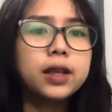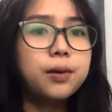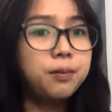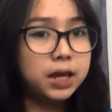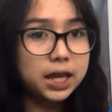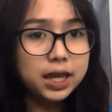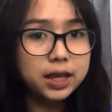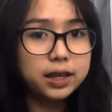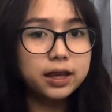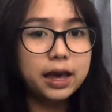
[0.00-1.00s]
Me
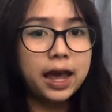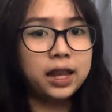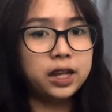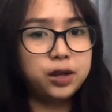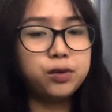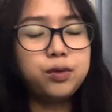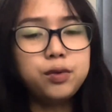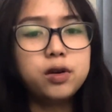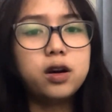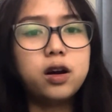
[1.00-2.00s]
and you,
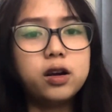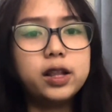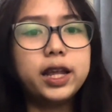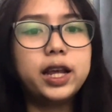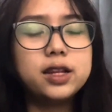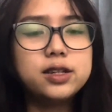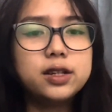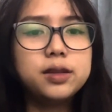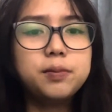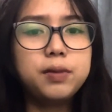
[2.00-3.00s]
or
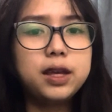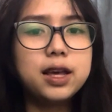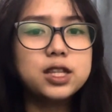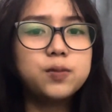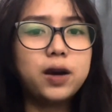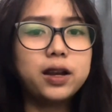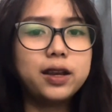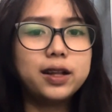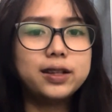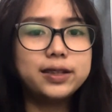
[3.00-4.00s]
location via
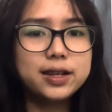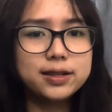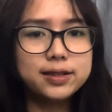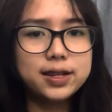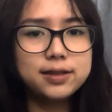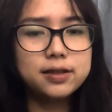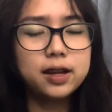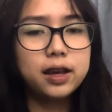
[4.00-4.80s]
spatial deixis,